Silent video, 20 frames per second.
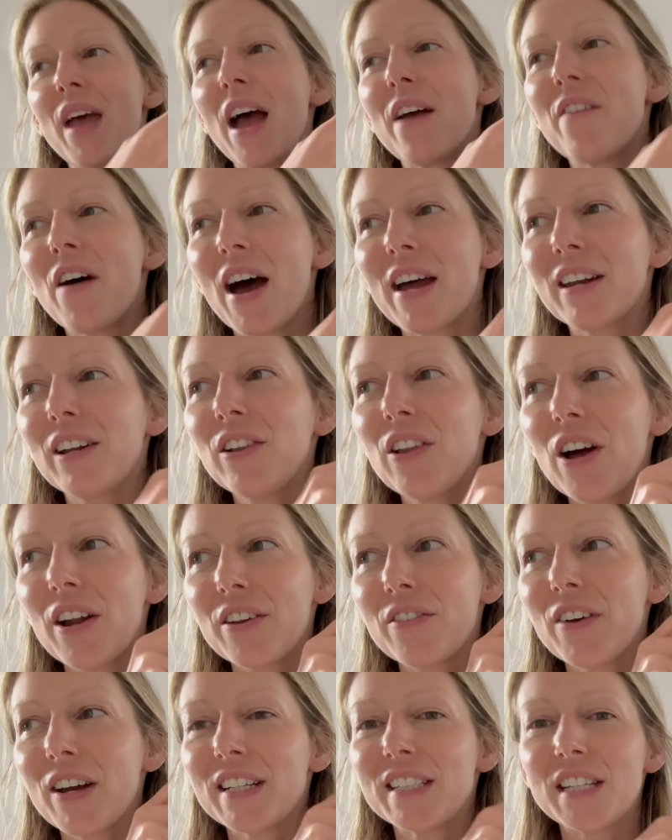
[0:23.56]
I've had a lot
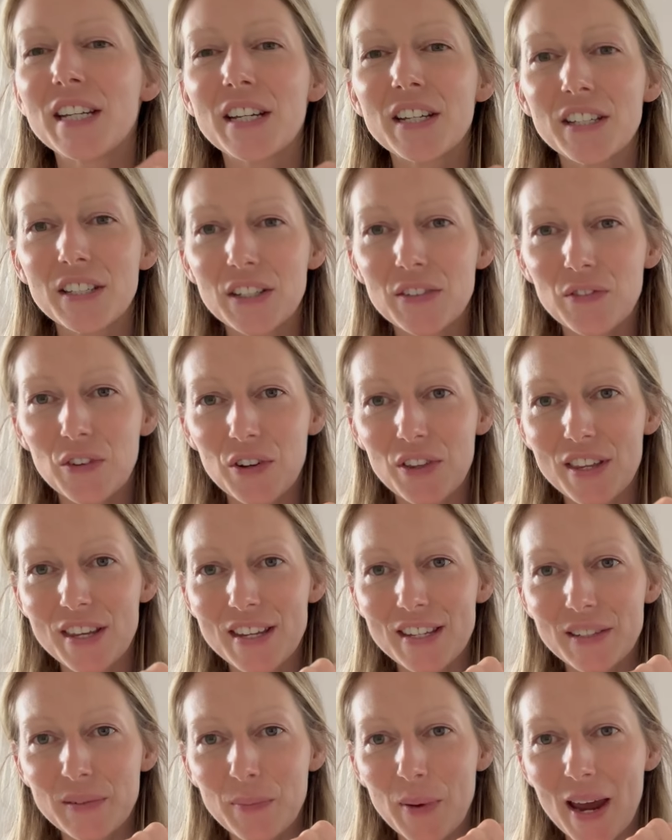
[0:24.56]
of ideas for
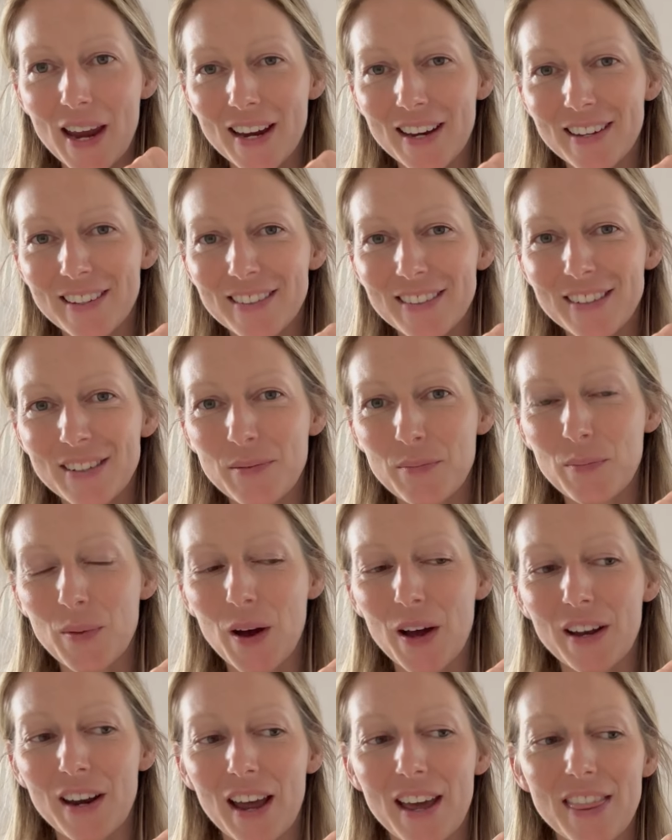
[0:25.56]
these pants,
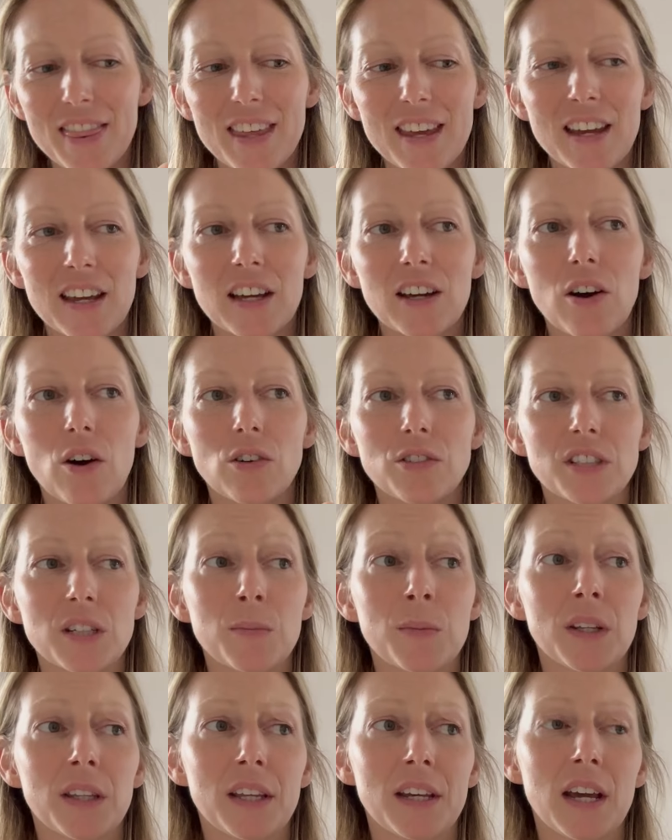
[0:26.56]
but I think
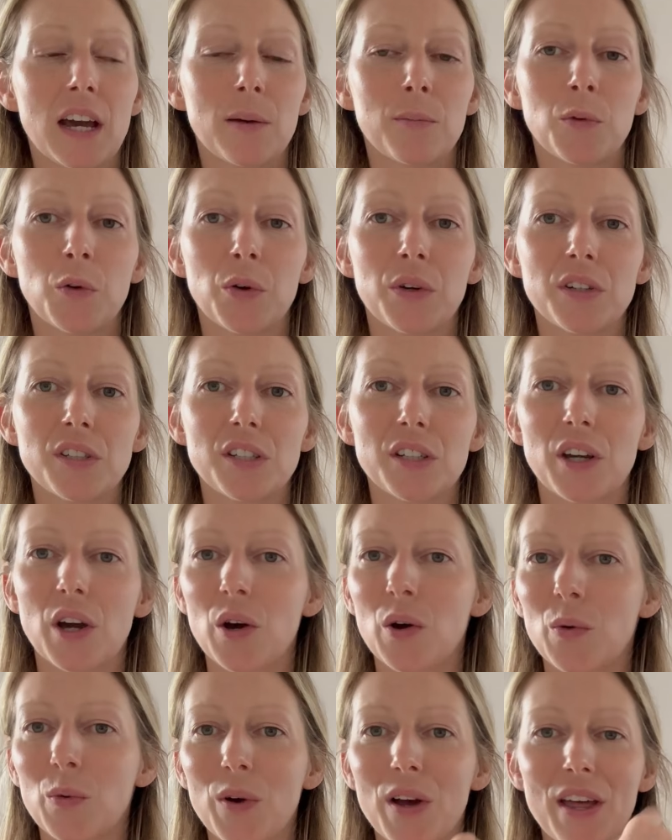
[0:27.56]
ultimately I'm going to
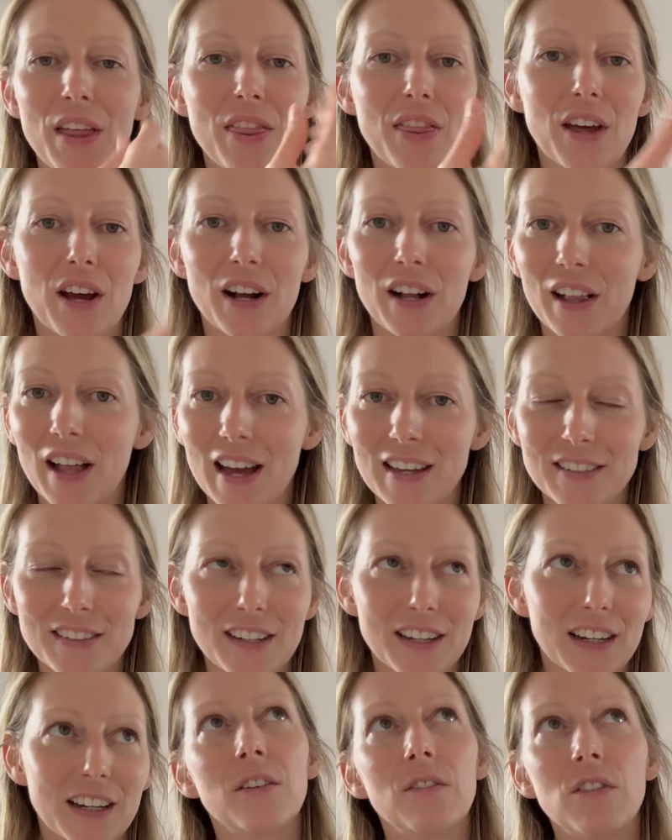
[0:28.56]
go with a
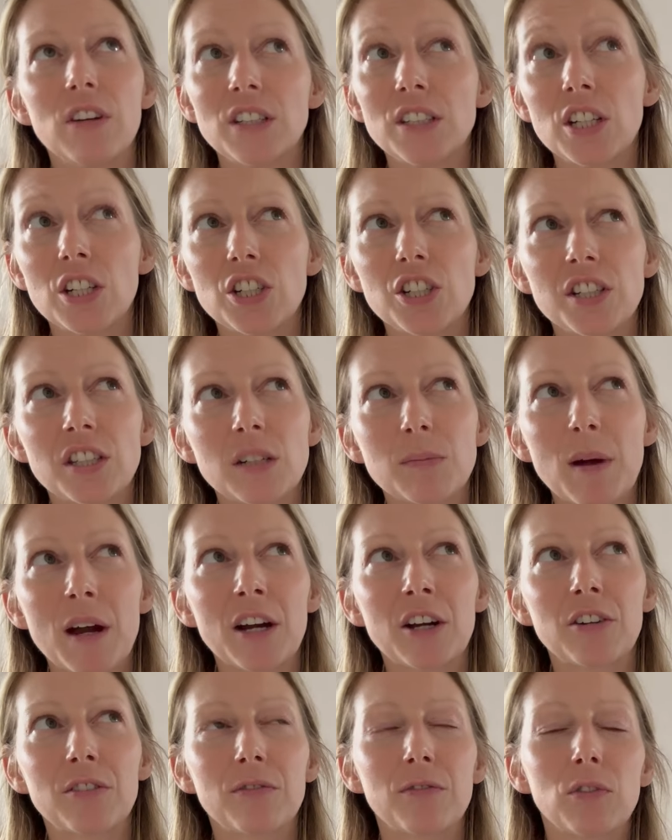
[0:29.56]
classic vintage
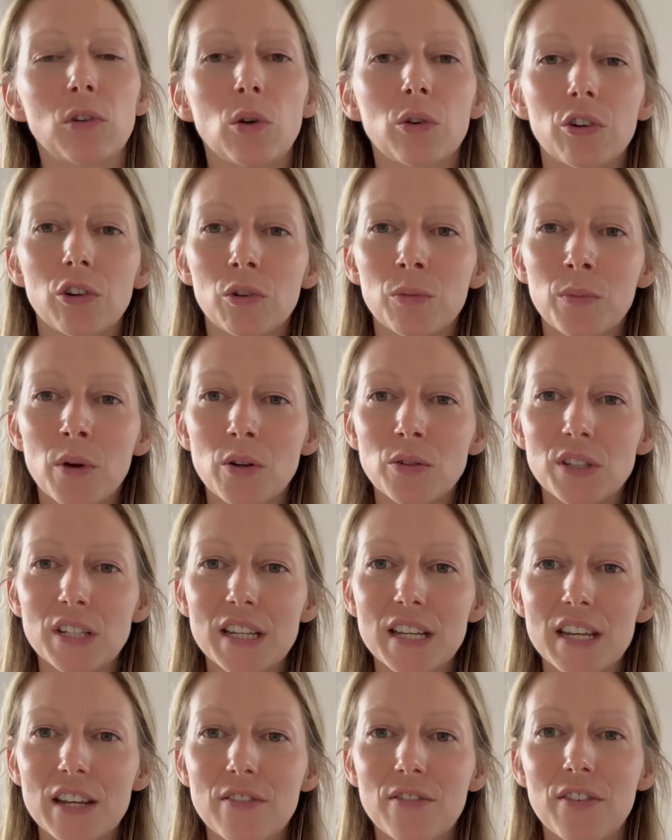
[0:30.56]
inspired floral
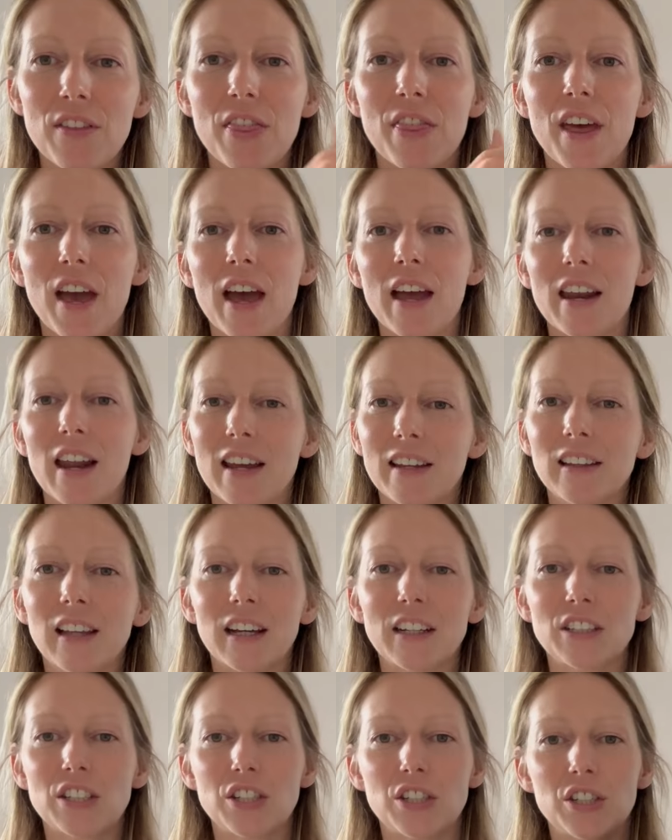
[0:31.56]
motif that I'd
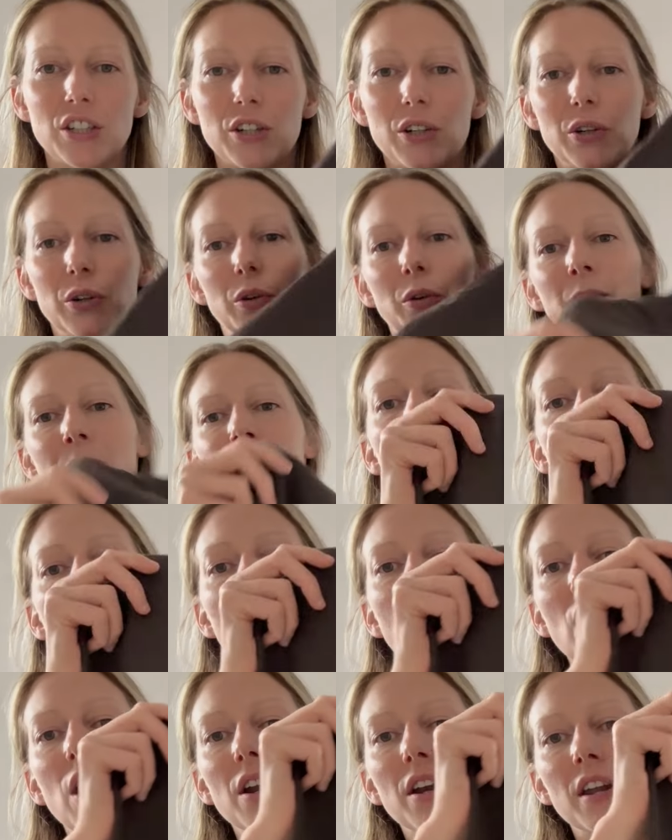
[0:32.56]
like to do
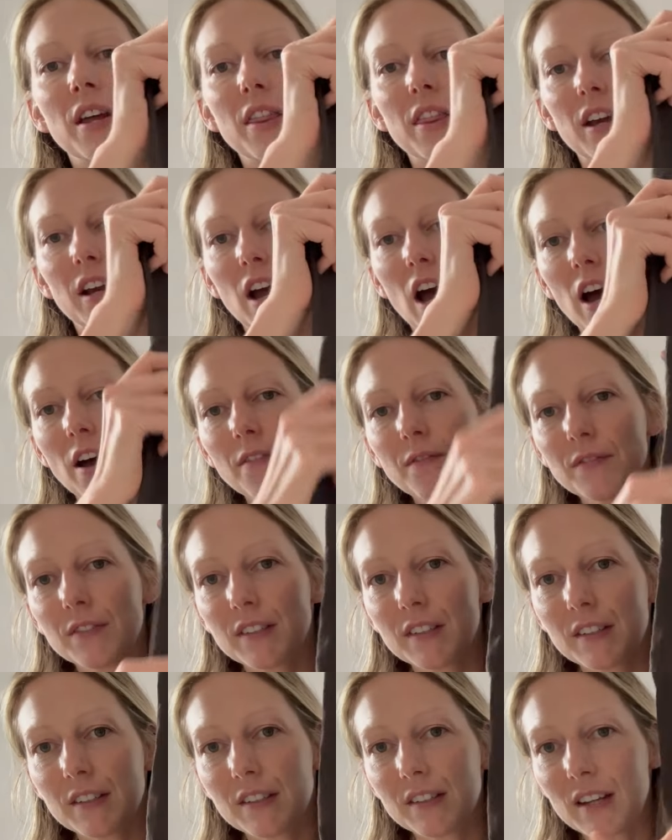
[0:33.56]
on the
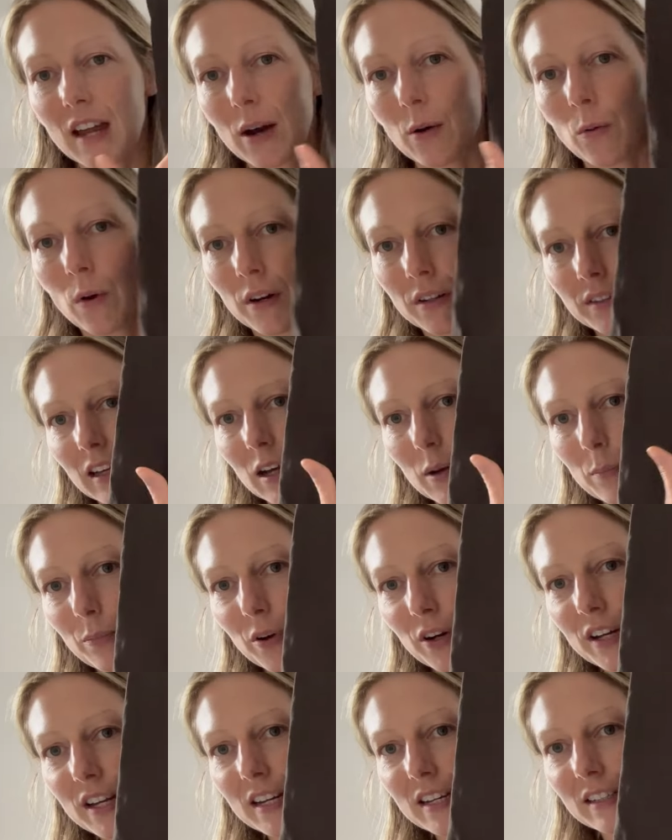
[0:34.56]
cuffs. I want a
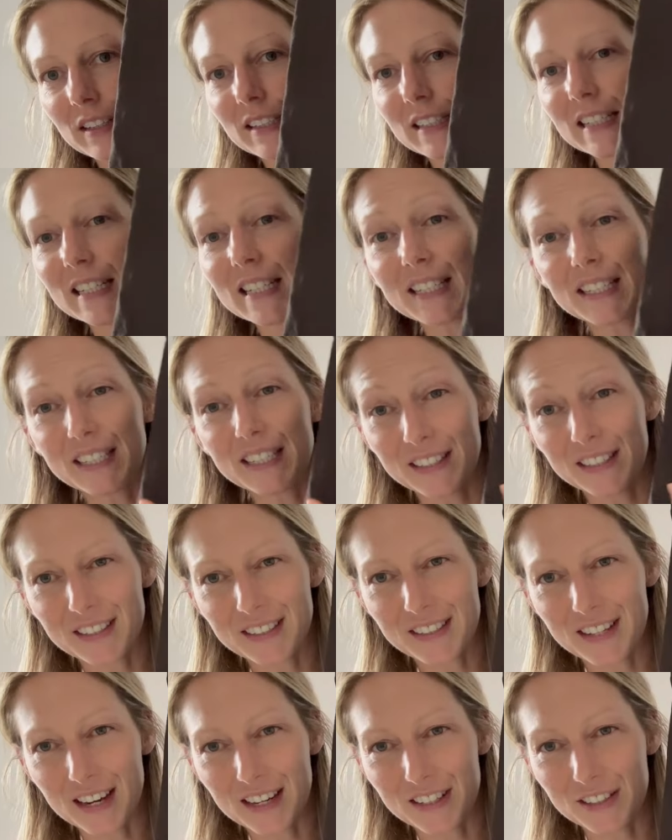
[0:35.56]
pretty decently
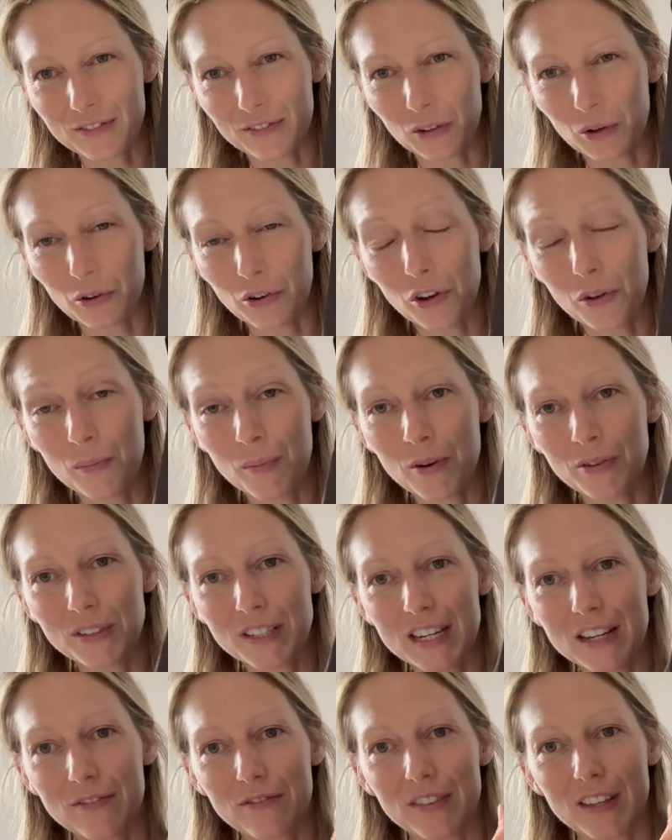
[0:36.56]
sized floral
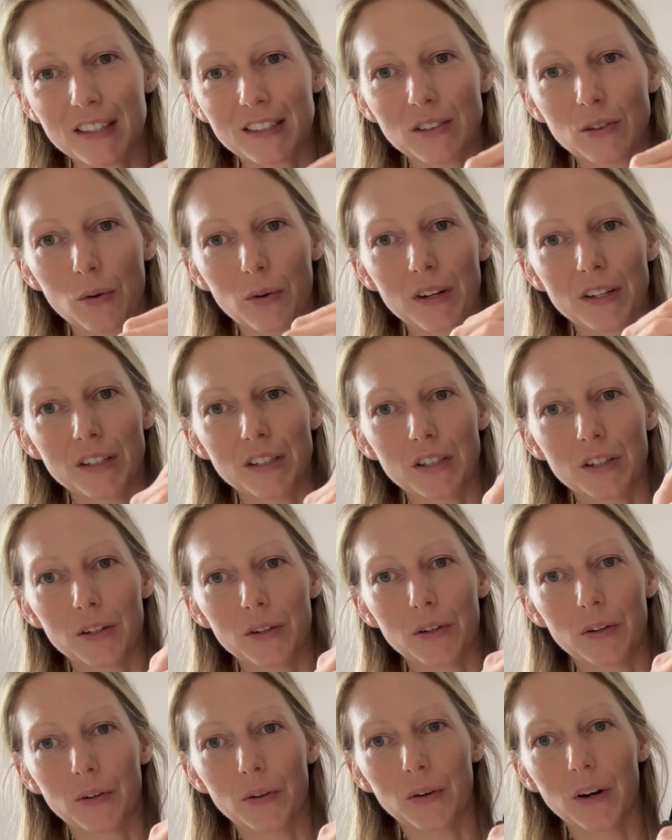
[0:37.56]
motif that's going
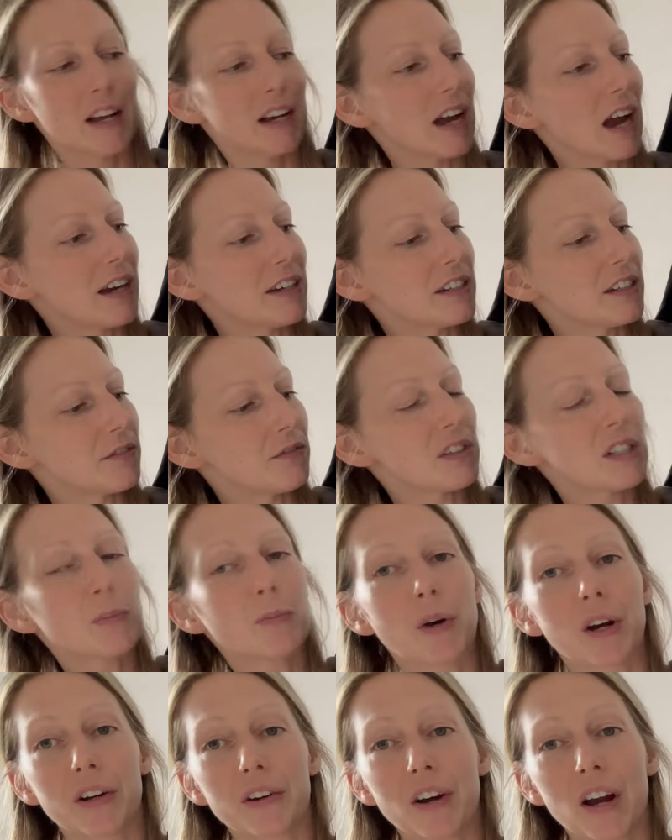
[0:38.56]
to kind of
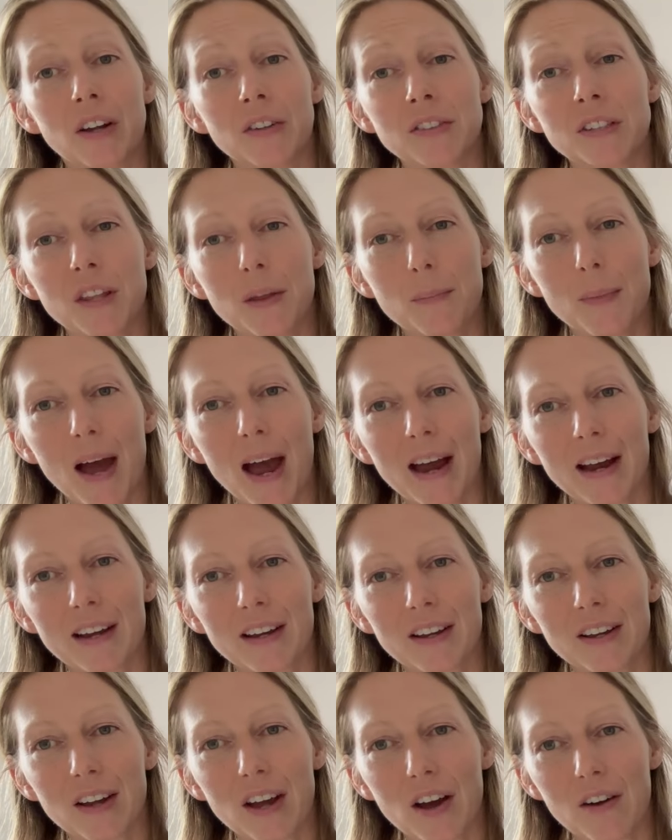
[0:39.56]
spread around to the back
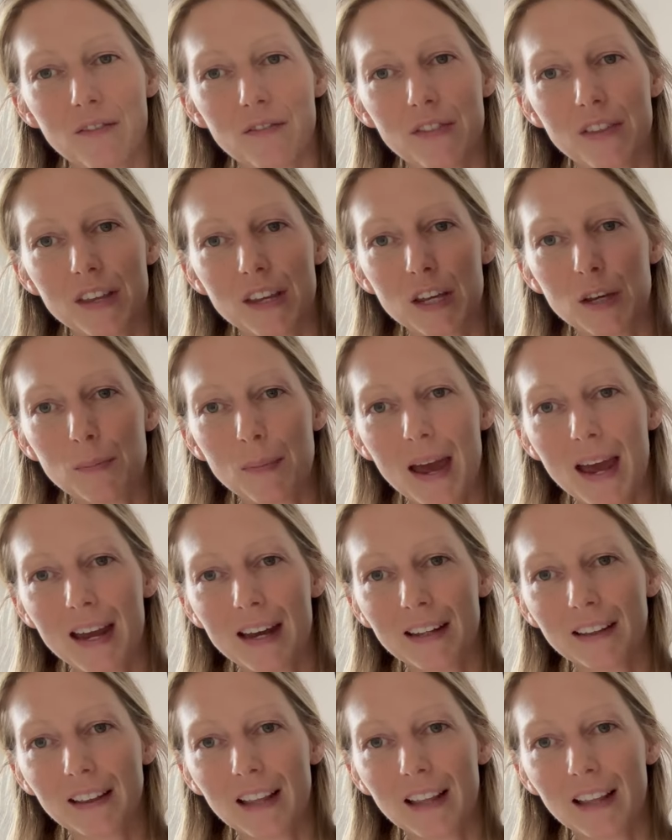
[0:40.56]
of the pant